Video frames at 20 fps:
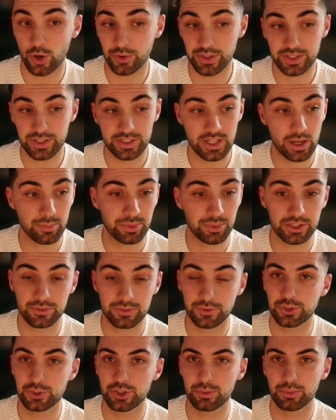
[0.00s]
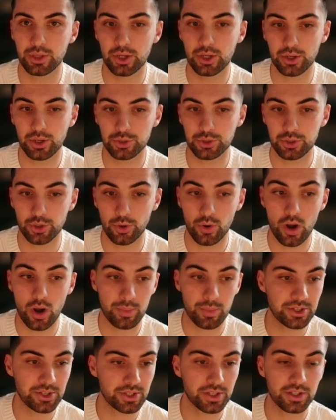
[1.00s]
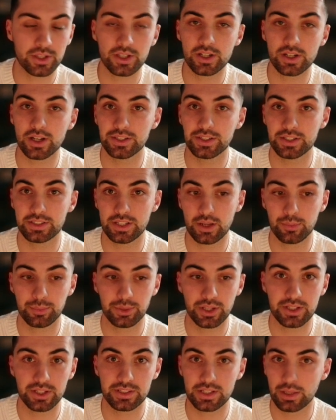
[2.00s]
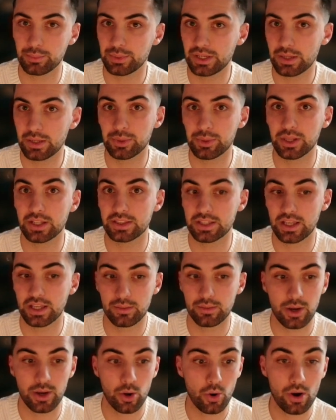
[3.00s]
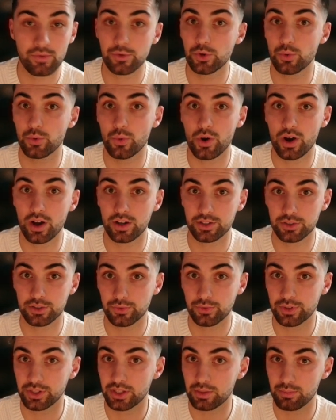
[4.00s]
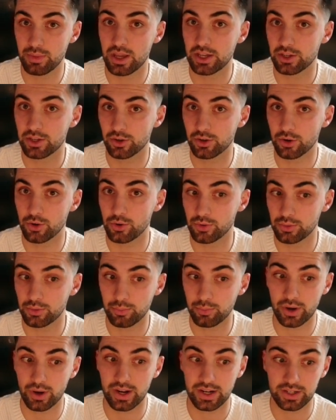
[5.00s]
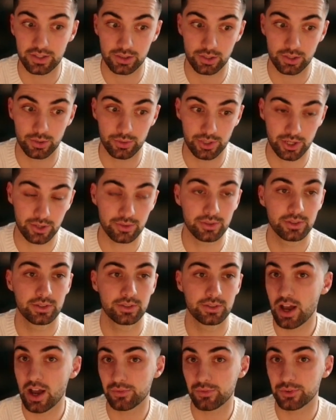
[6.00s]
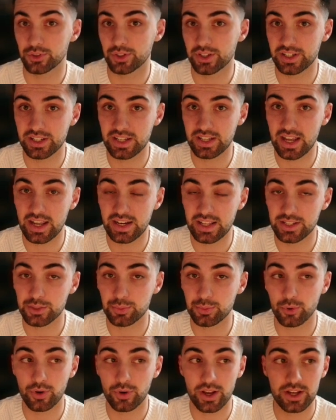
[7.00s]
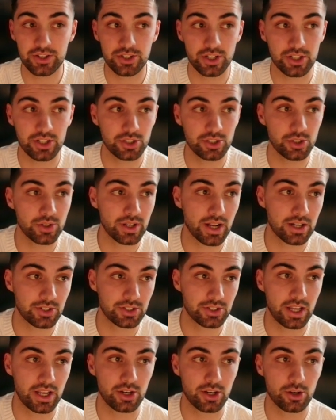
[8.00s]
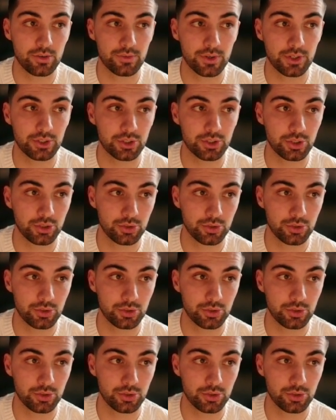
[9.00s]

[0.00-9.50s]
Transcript: All these templates for gym logos show up, and you can click on these templates and manipulate them however you want to really make your own brand logo. Now, if you're looking to gain inspiration, you can actually head over